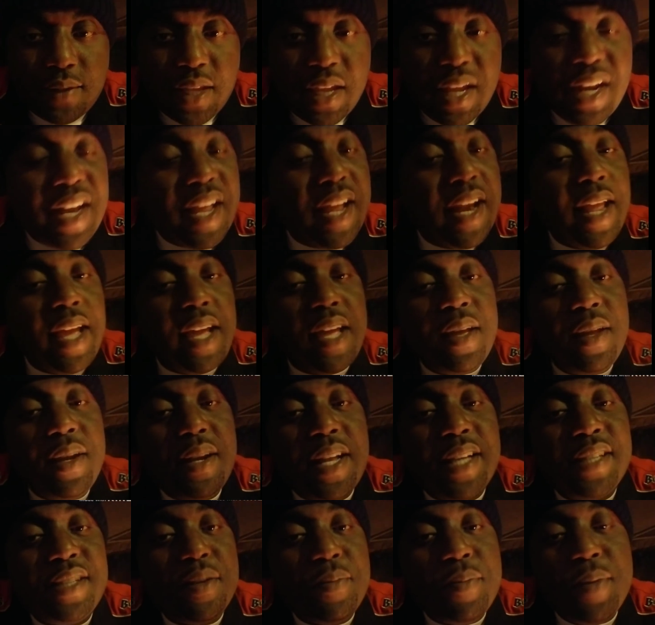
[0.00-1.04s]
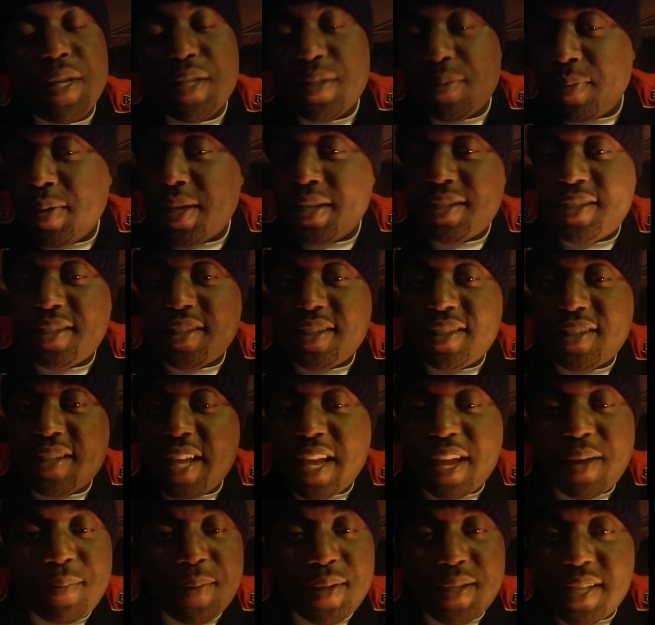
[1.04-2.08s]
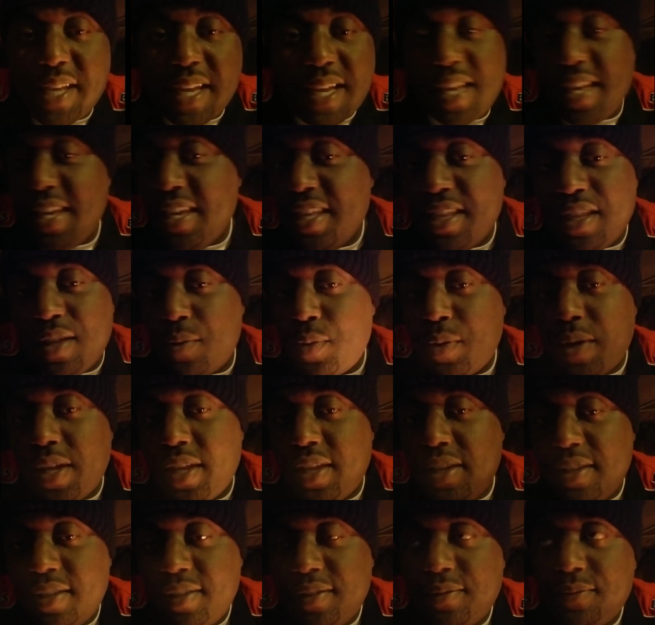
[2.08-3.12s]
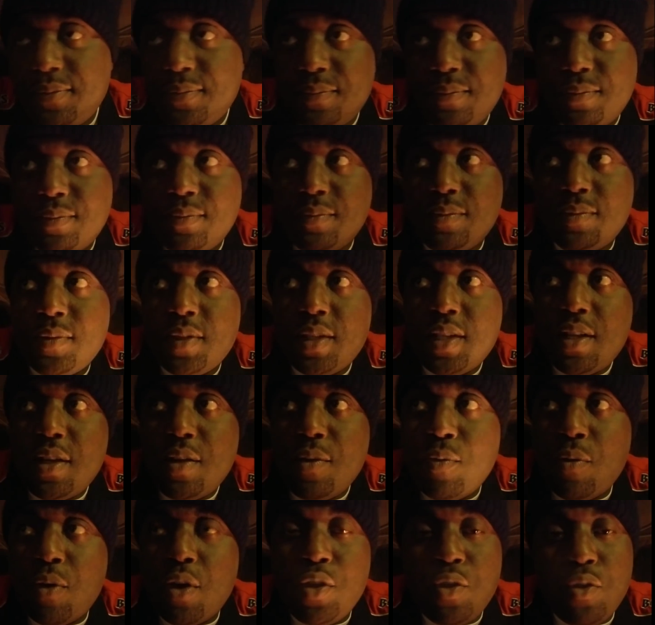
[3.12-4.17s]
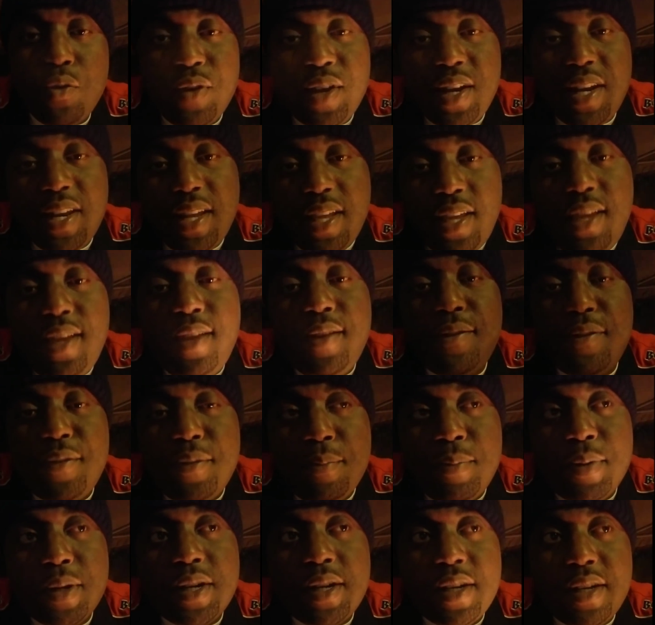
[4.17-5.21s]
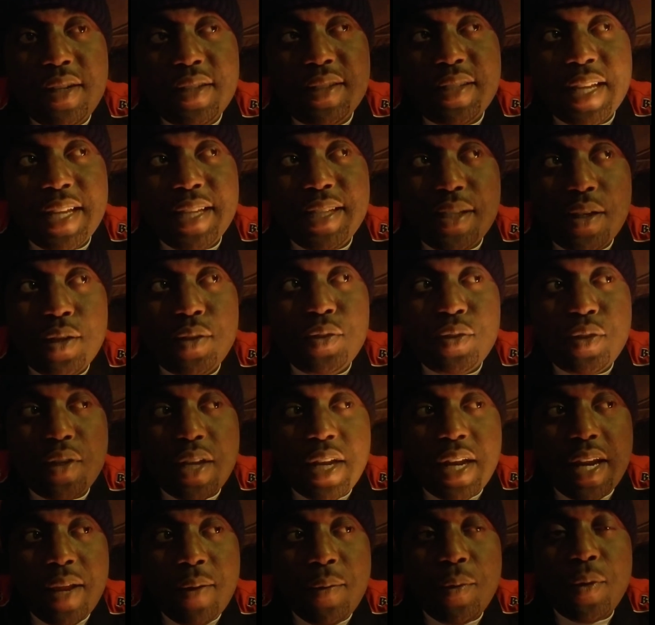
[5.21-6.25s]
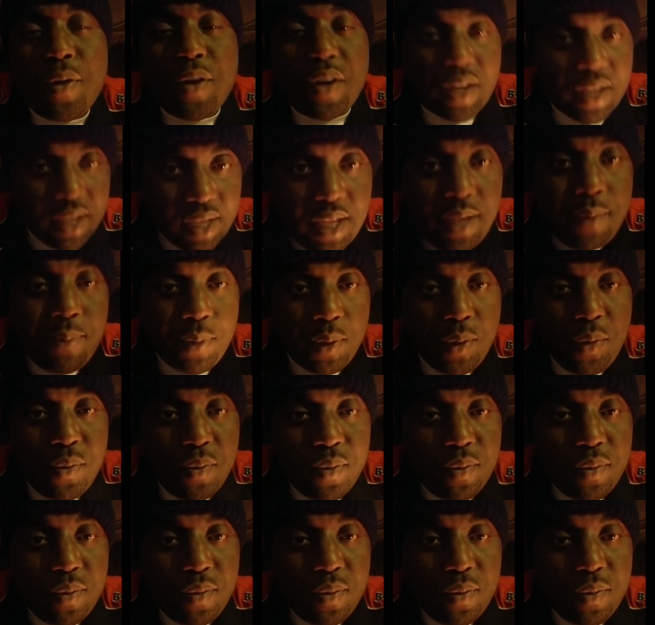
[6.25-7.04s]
Now that's a mixed message because that could be taken either way. Were you relieved because they told you that they were going to keep you?